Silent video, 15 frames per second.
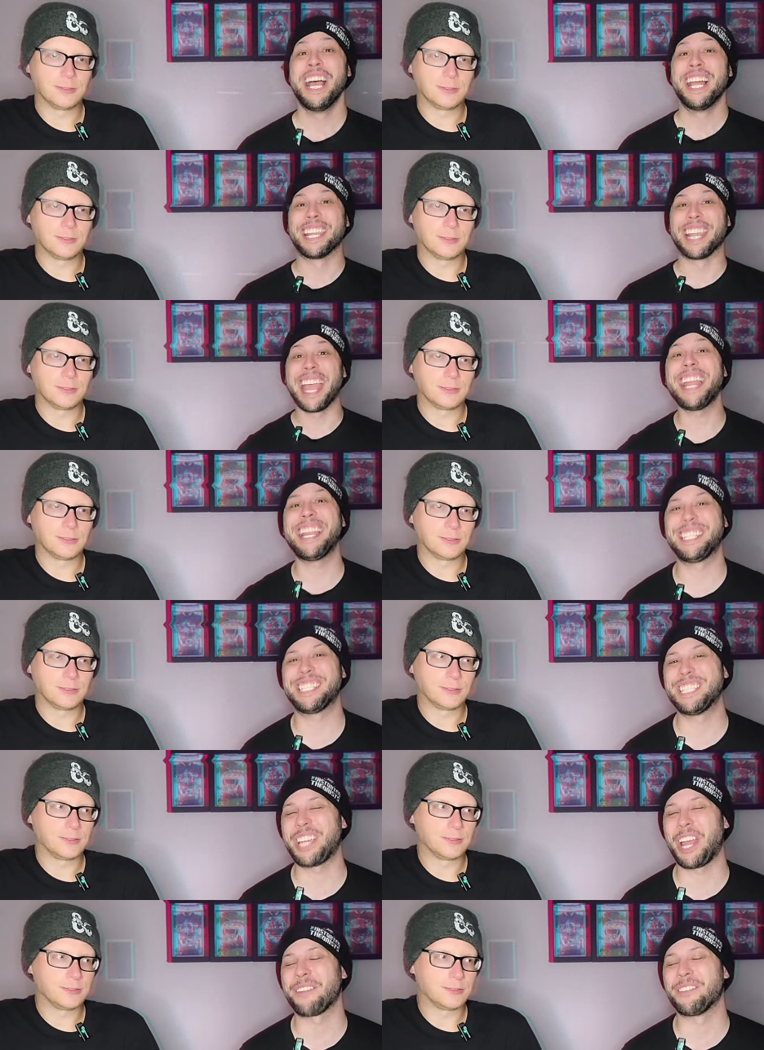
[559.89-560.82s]
Speaker 1: Ladies and
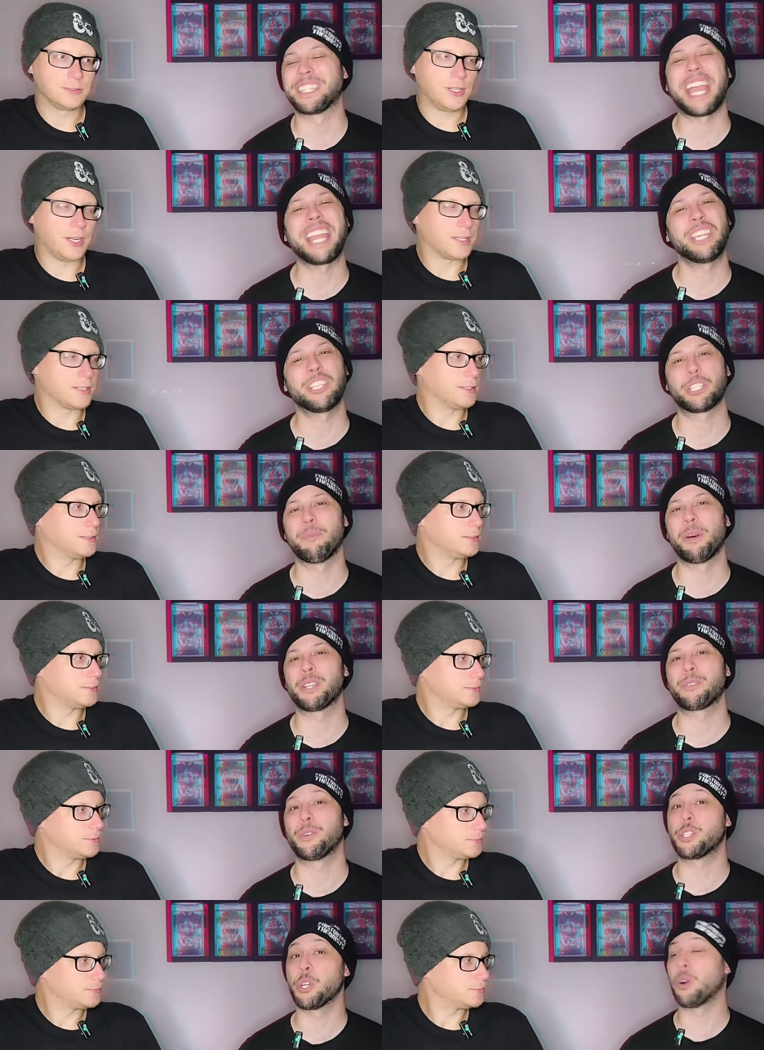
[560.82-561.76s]
gentlemen, thank you so much for
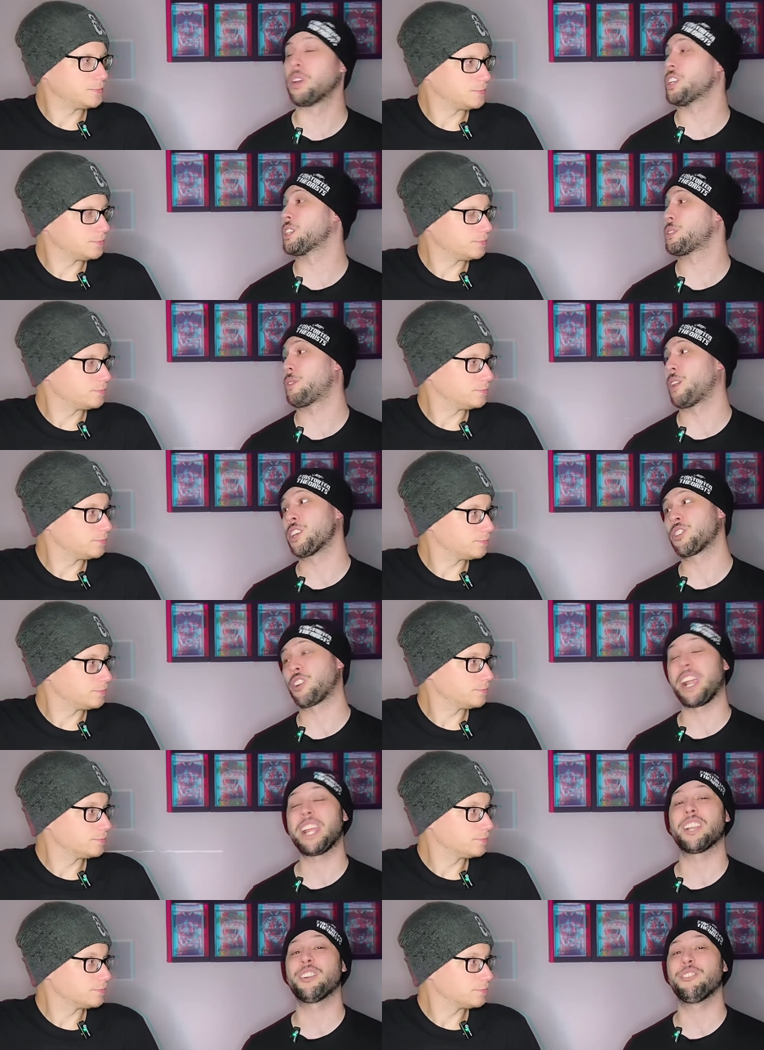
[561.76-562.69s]
joining us for our
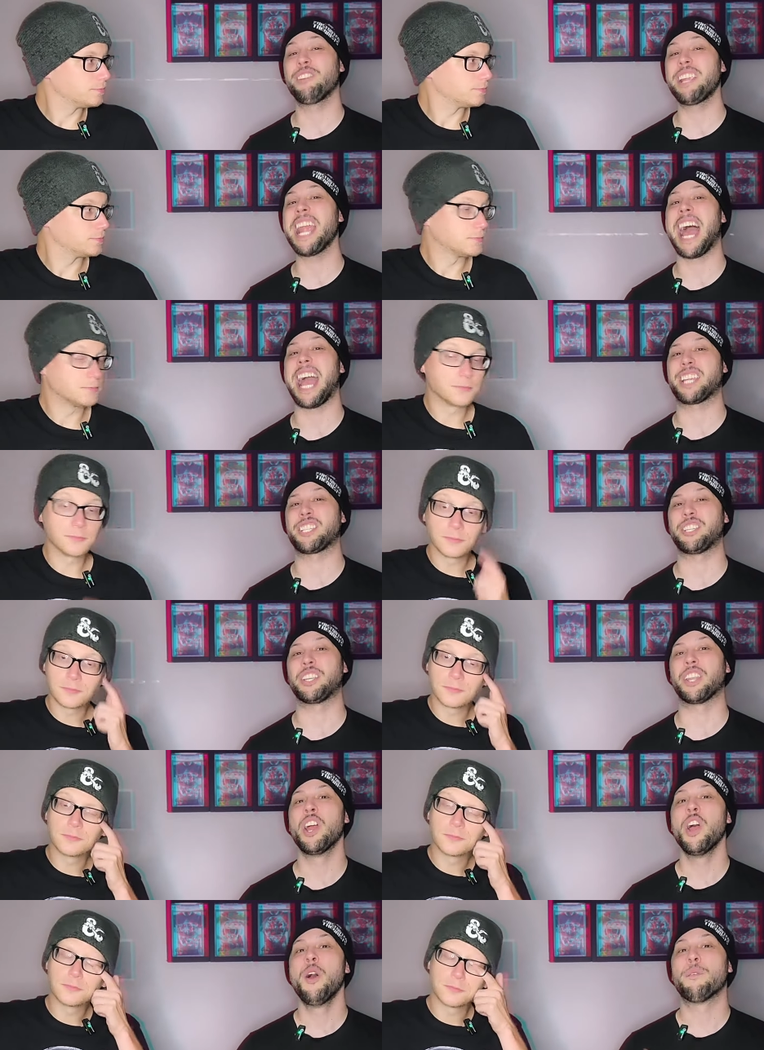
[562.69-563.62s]
trailer reaction
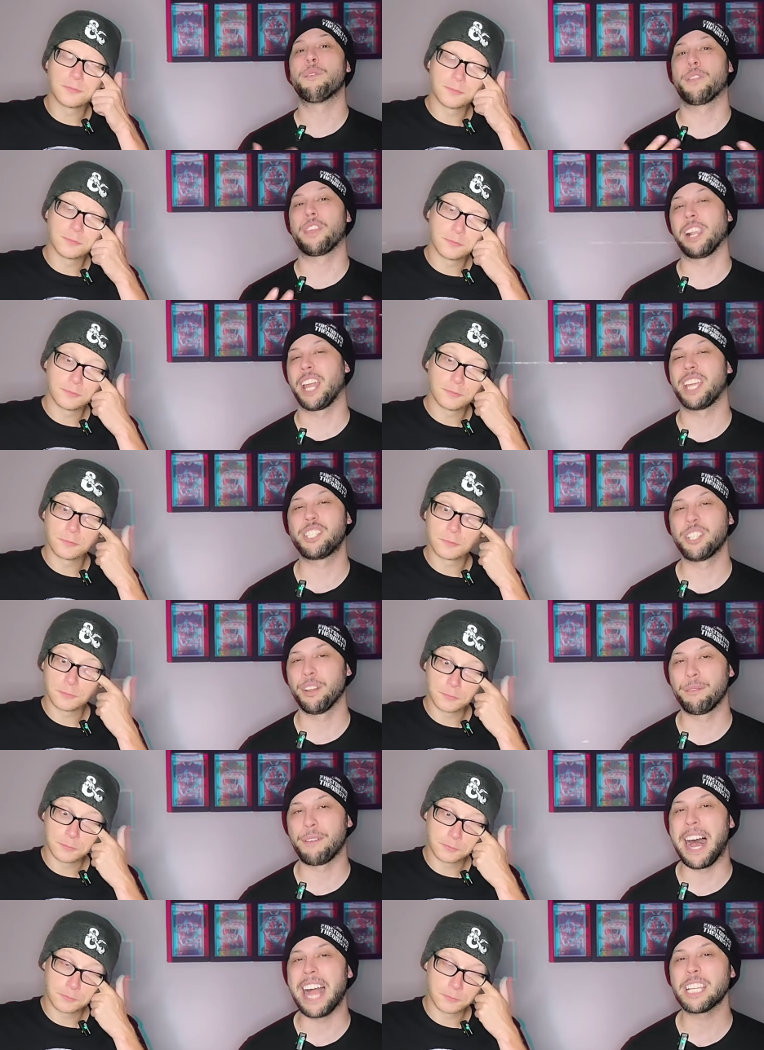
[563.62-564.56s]
for The Legend of
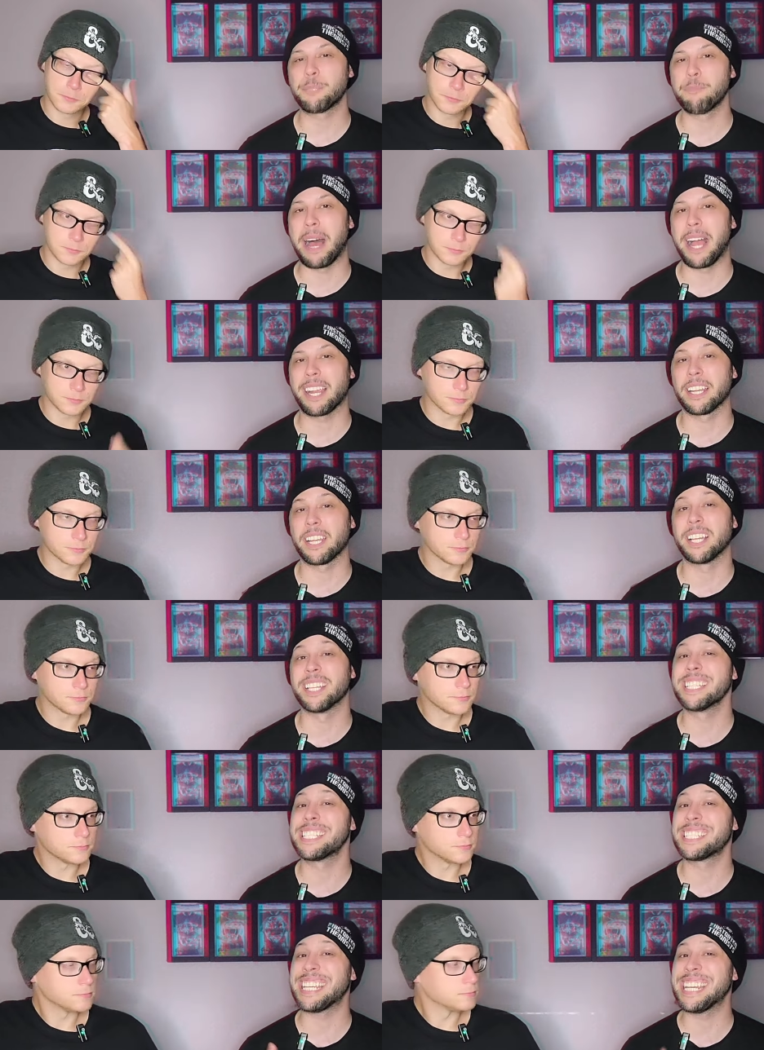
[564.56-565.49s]
Vox Machina
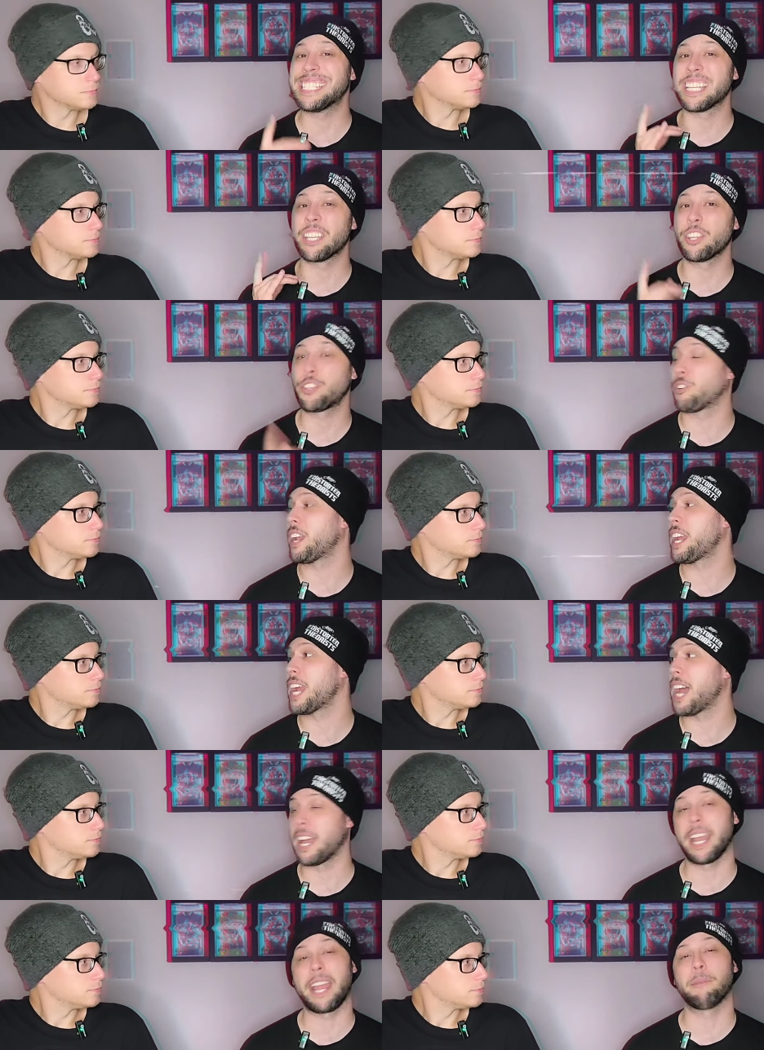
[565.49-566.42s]
Season 3
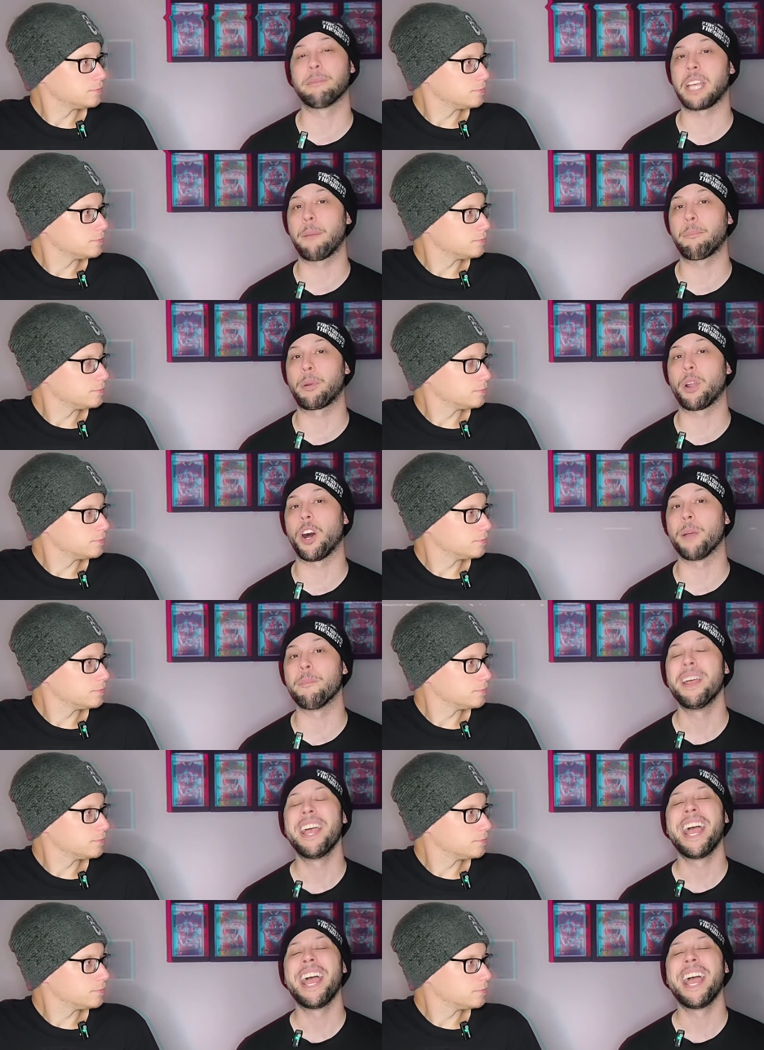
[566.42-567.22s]
on Amazon Prime.